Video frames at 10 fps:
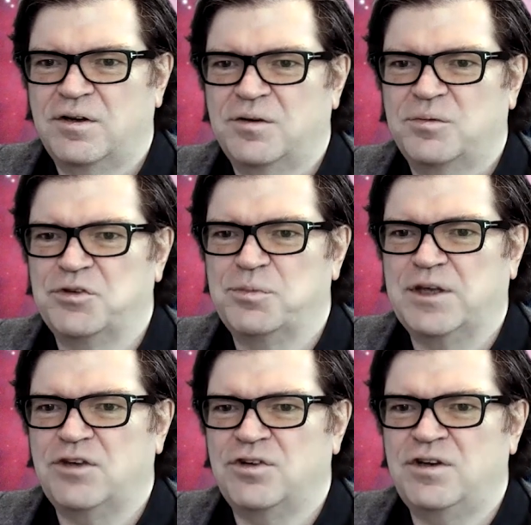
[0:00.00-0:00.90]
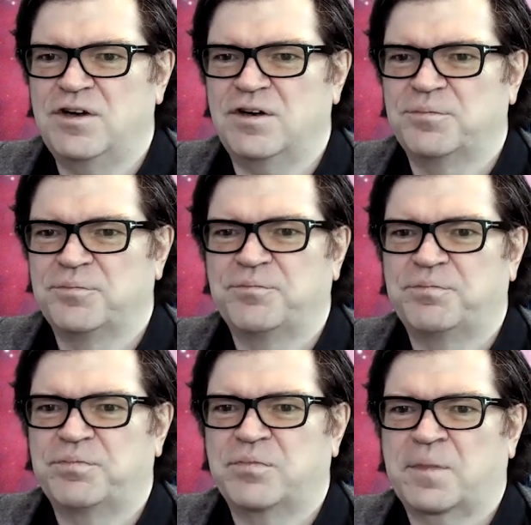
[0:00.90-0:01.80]
multiplication here.
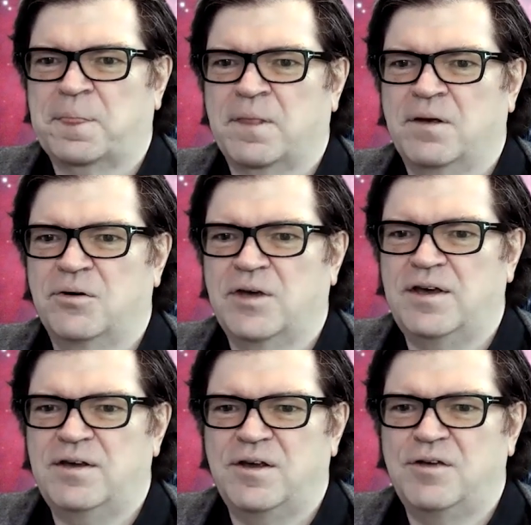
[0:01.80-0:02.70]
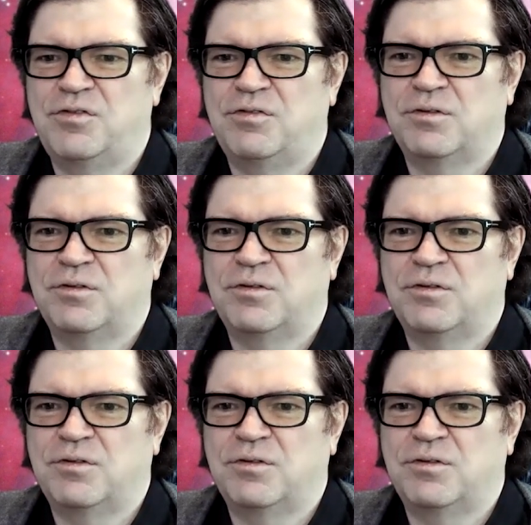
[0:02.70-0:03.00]
Okay? If